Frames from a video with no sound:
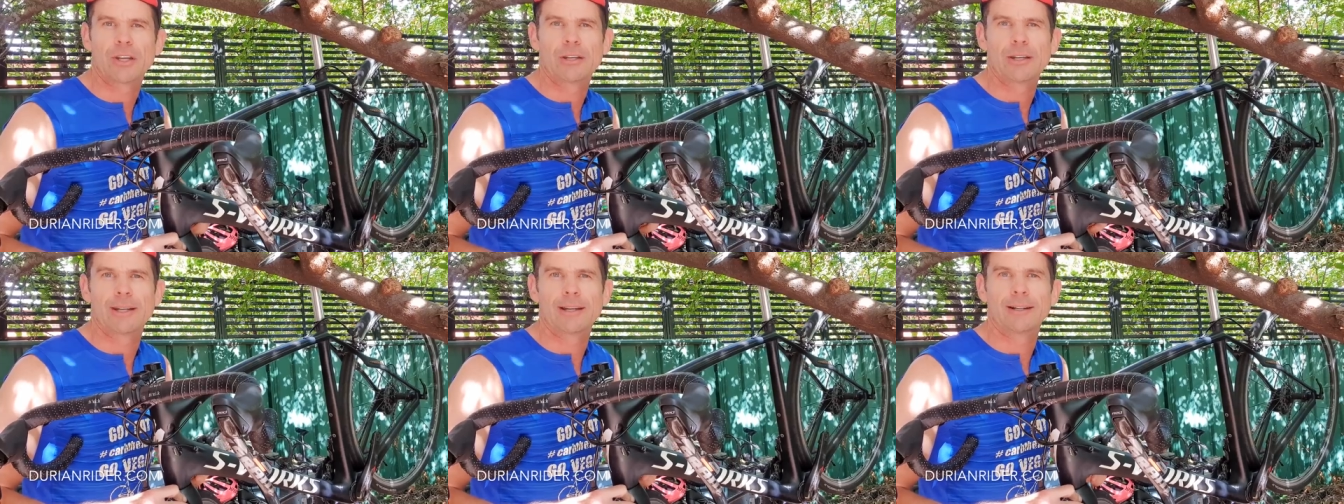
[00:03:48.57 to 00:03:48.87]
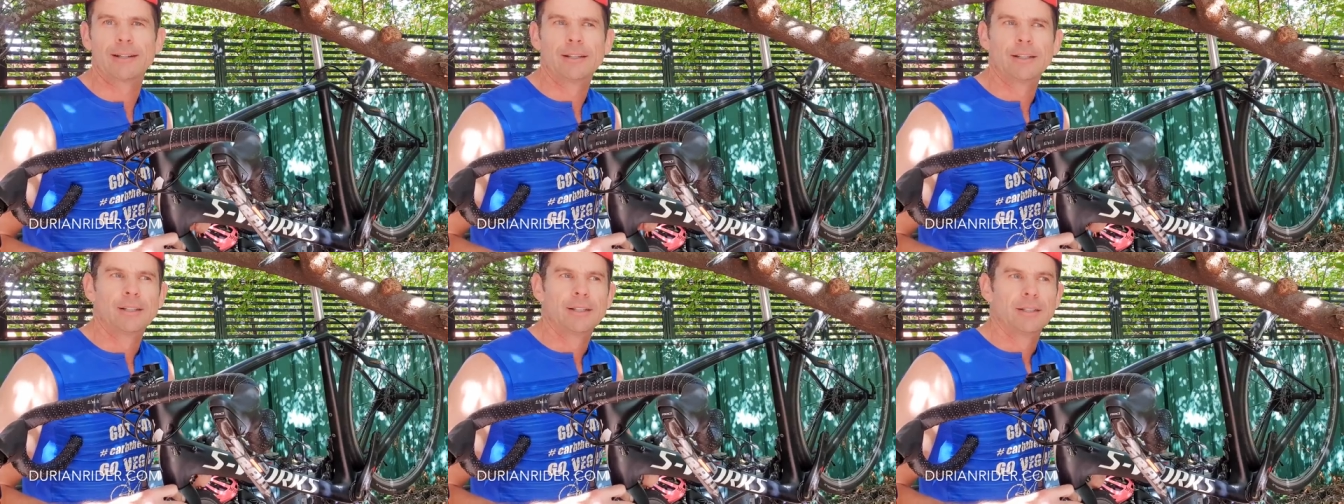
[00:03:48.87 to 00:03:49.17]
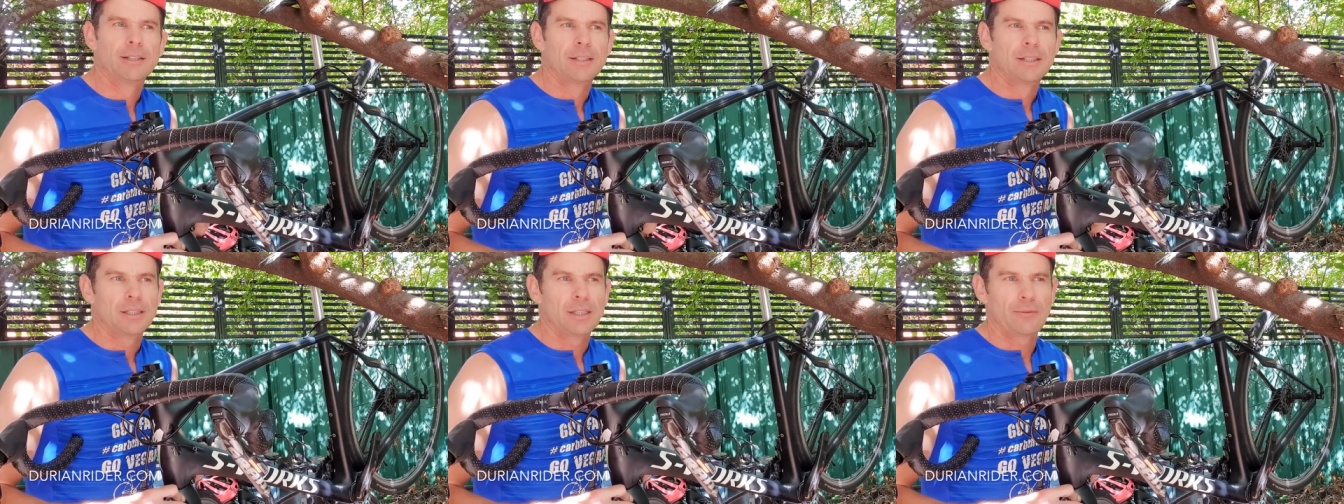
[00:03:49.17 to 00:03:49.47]
Now,
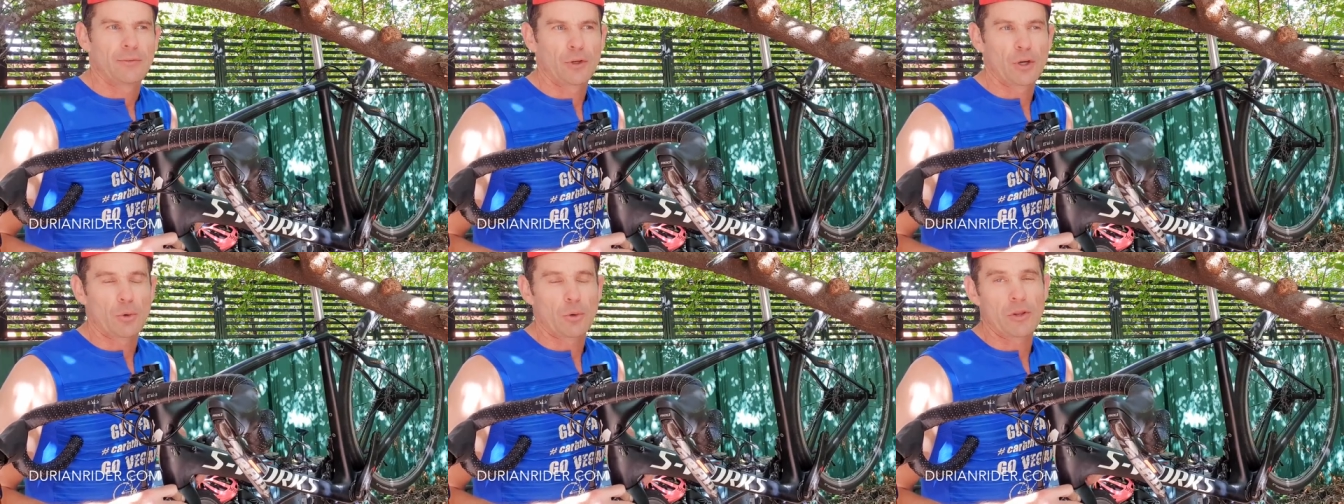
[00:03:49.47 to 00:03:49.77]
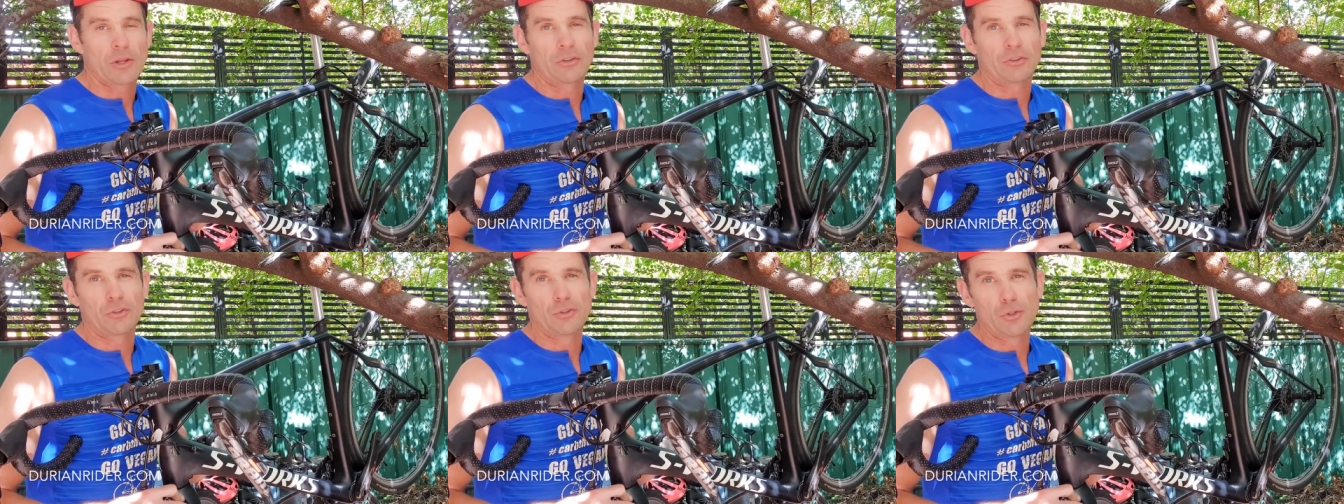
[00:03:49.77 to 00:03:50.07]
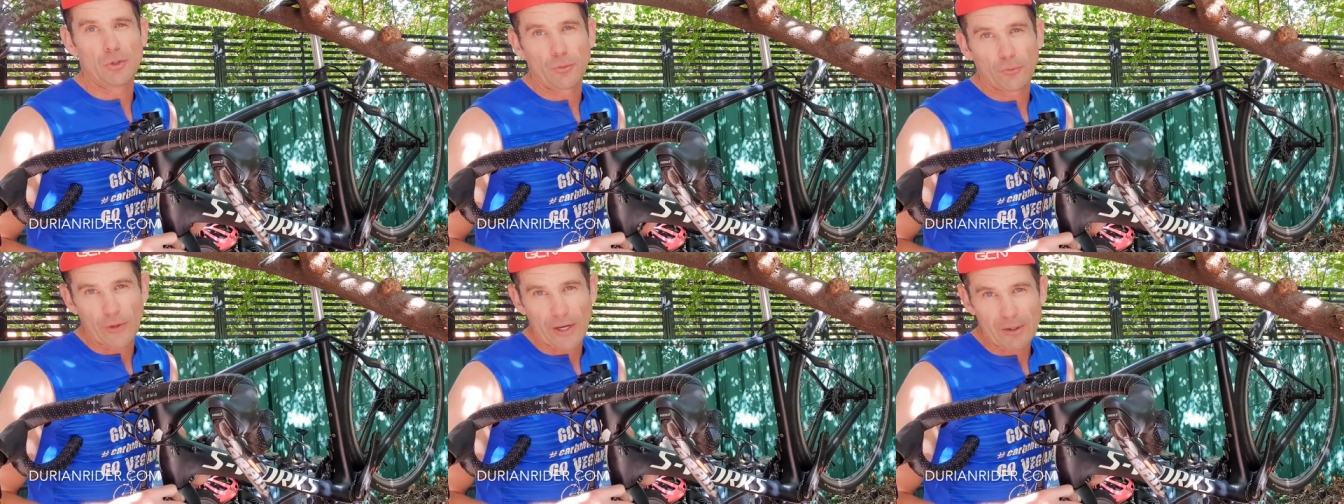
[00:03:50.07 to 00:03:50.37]
if you've got one of these
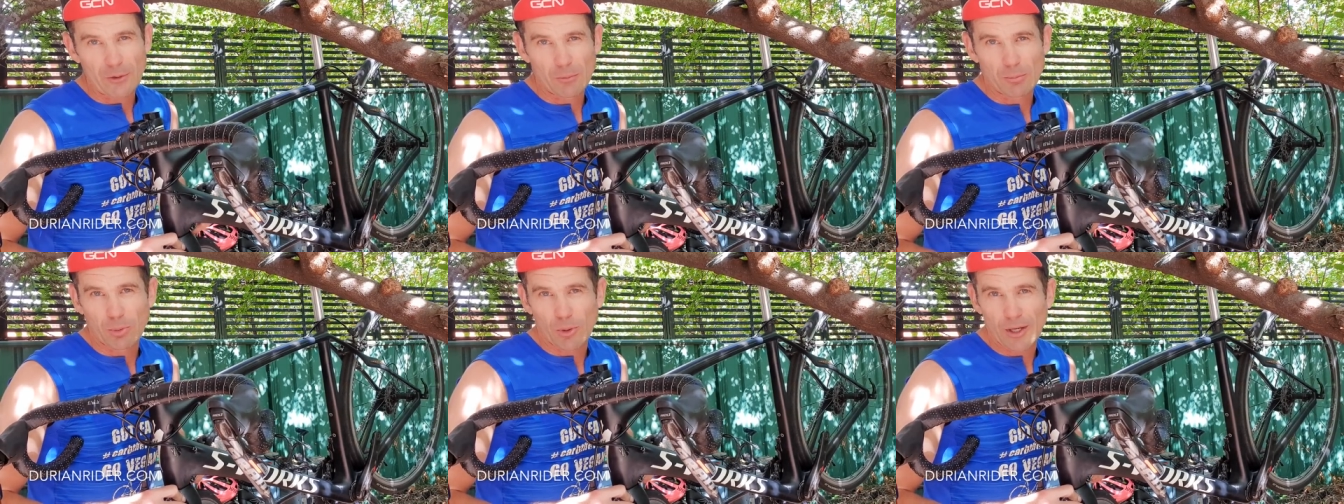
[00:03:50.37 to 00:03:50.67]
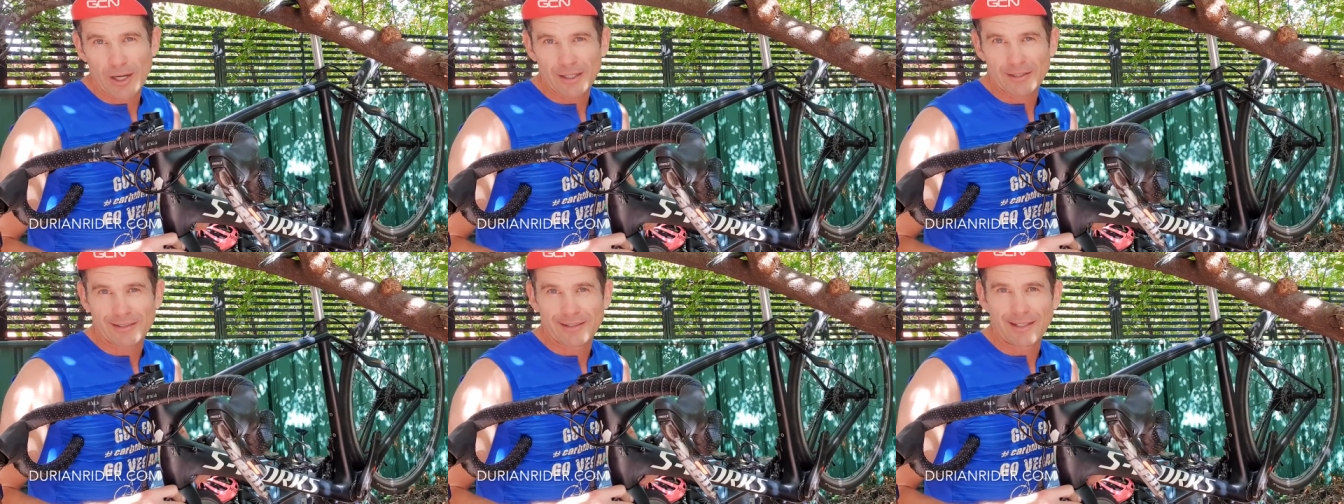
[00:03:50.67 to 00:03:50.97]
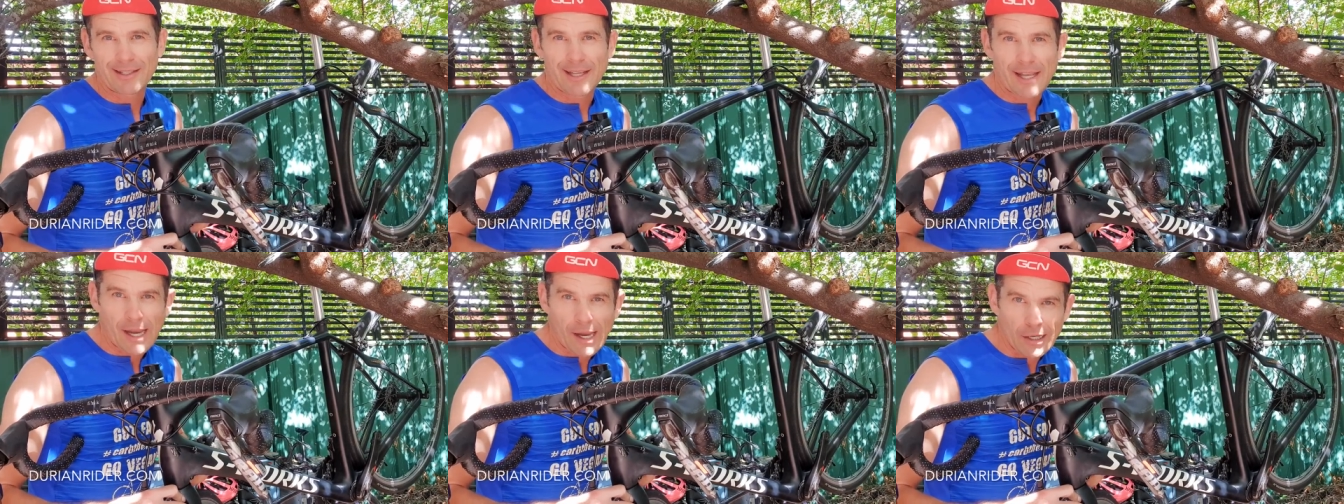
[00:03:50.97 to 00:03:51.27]
newfangled bikes, the
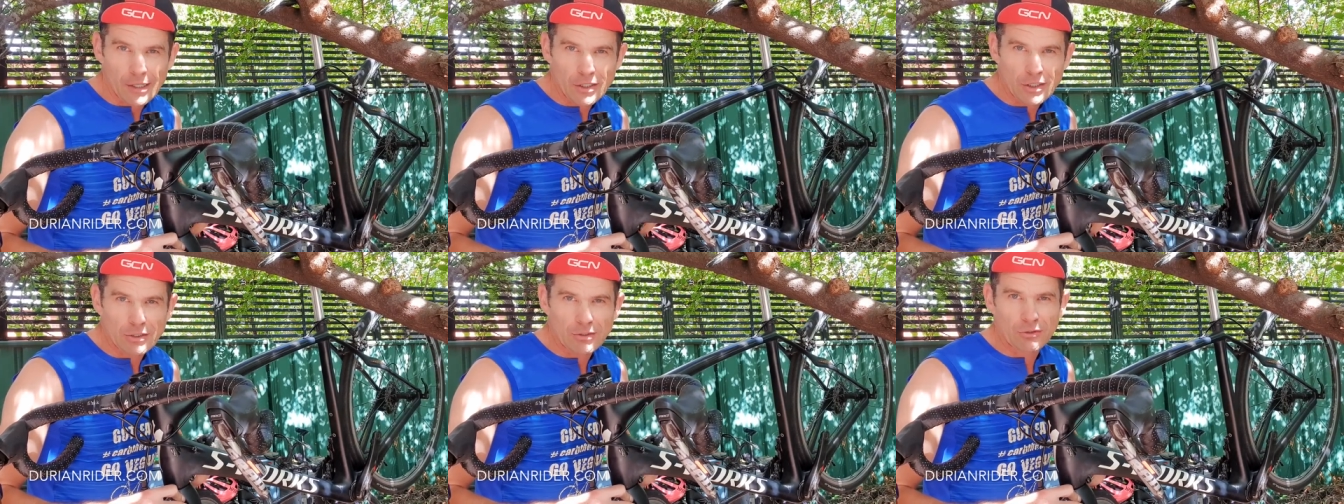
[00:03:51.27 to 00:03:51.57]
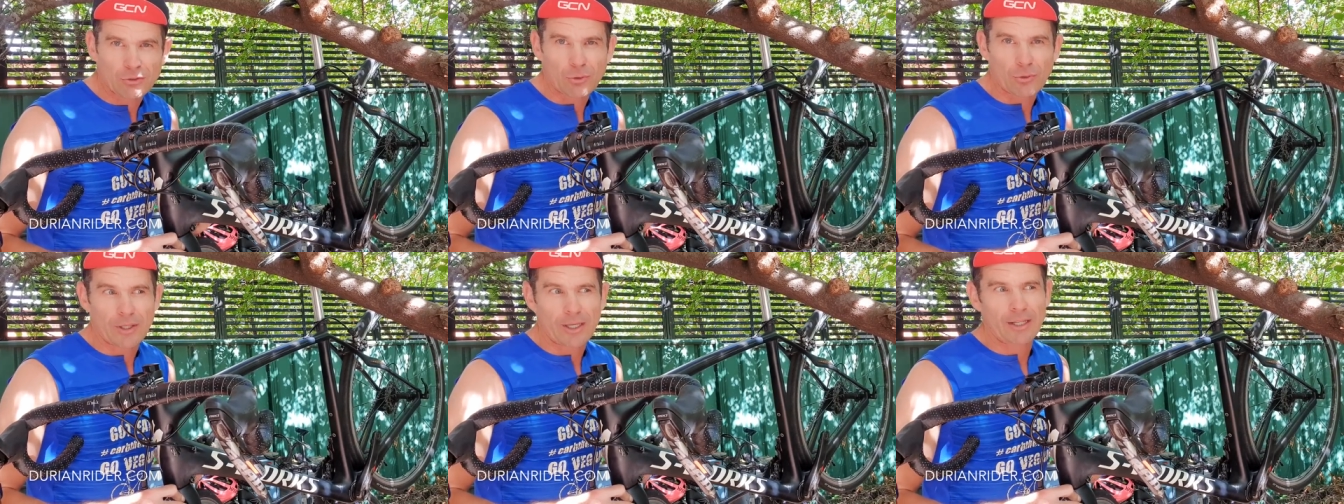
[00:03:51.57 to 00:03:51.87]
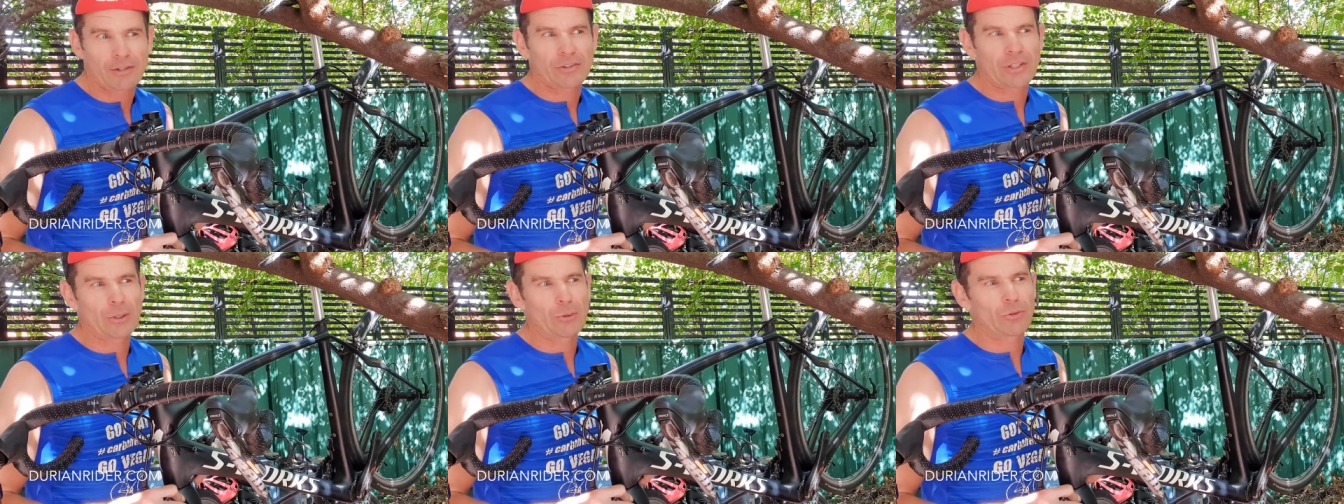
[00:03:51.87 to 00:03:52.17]
Canyons or the
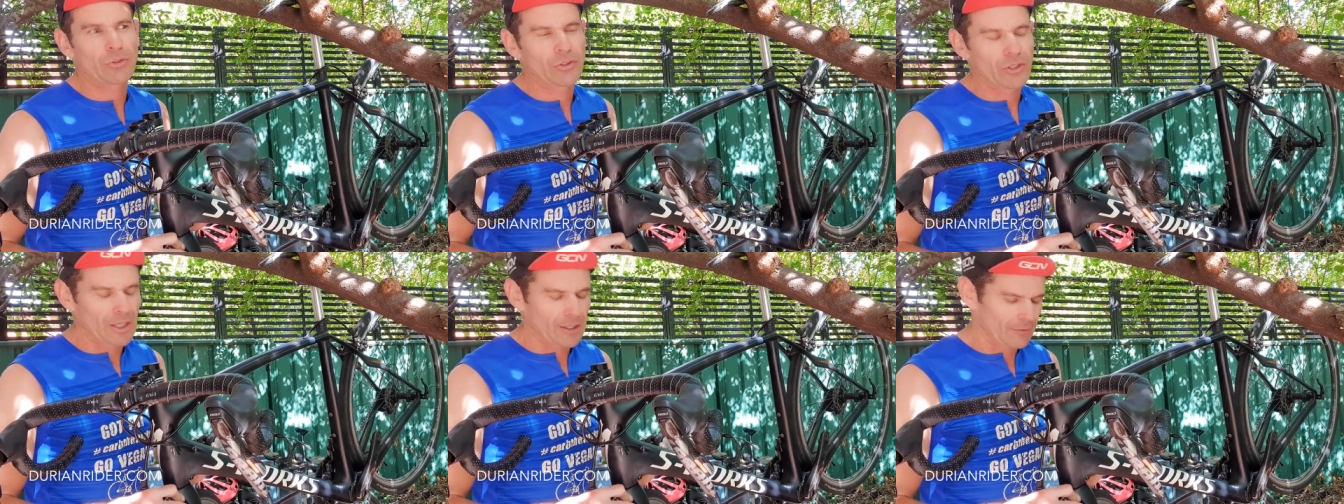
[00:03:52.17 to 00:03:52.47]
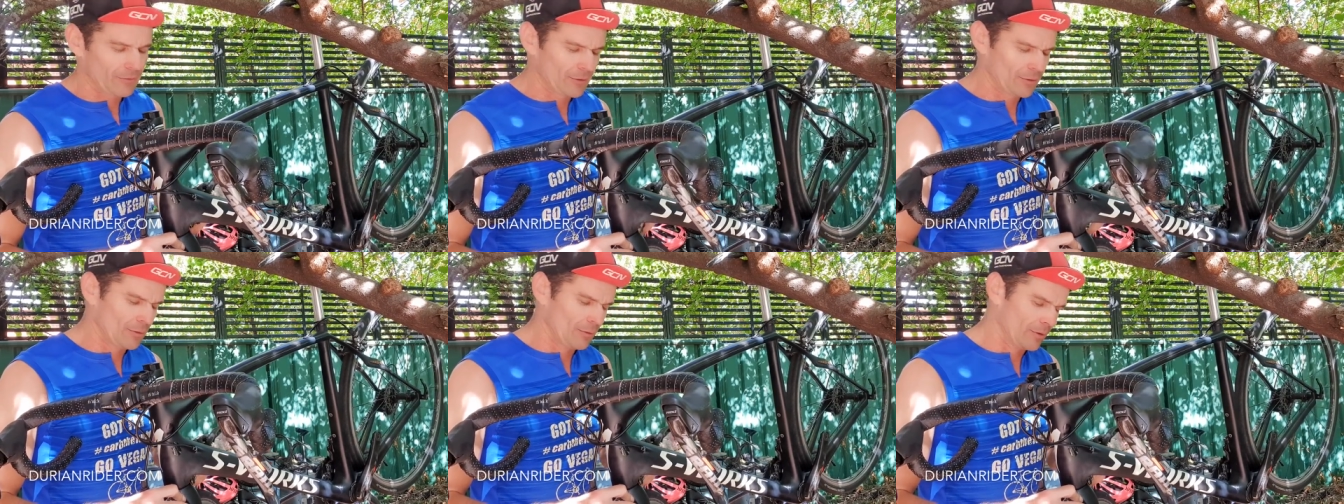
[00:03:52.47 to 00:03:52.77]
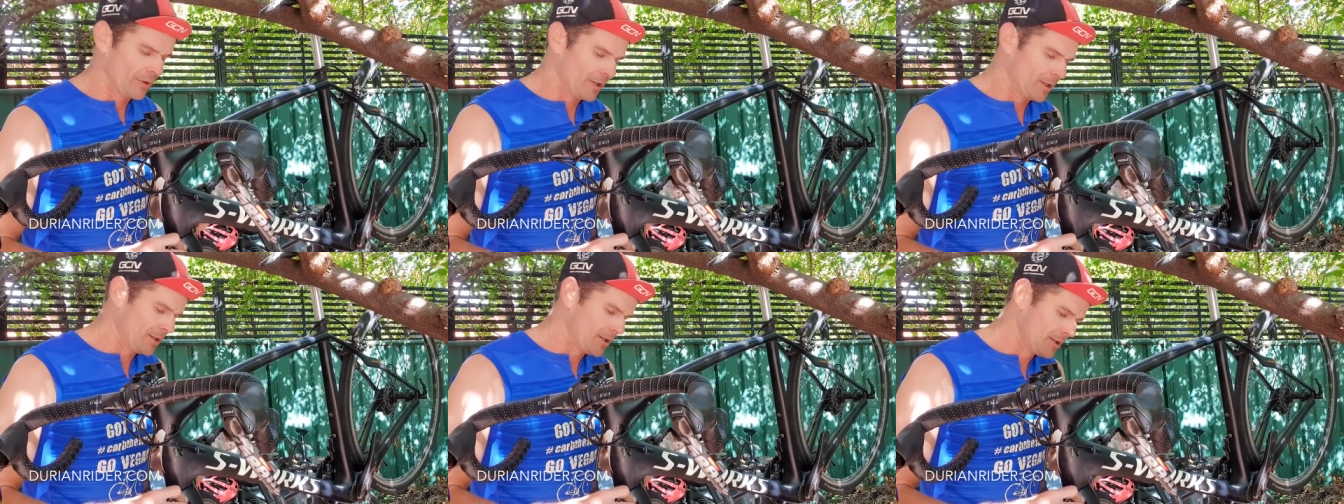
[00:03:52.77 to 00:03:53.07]
SL7
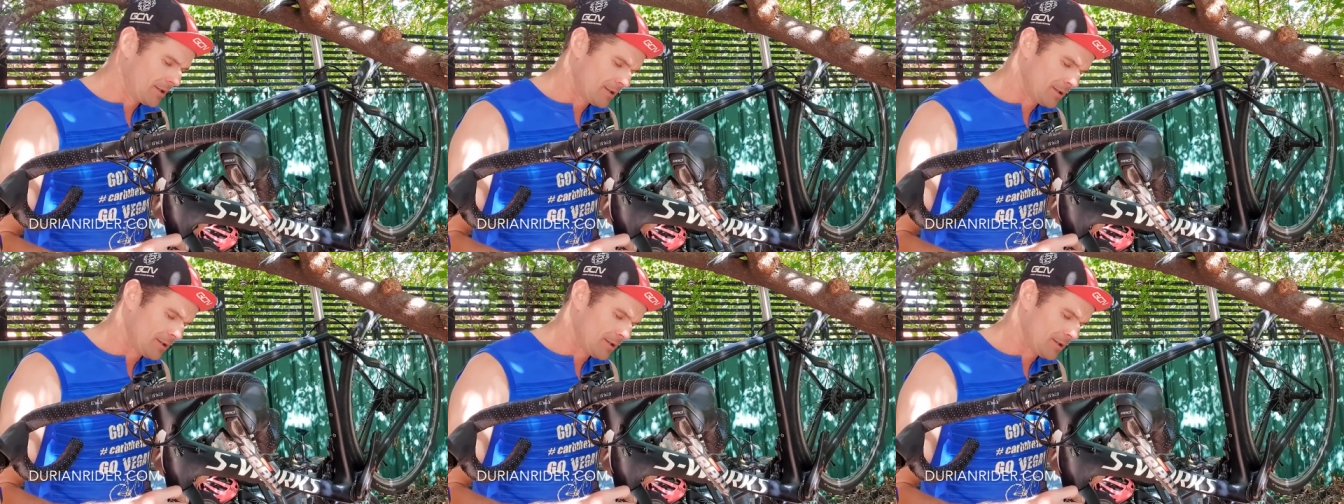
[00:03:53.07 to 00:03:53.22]
or the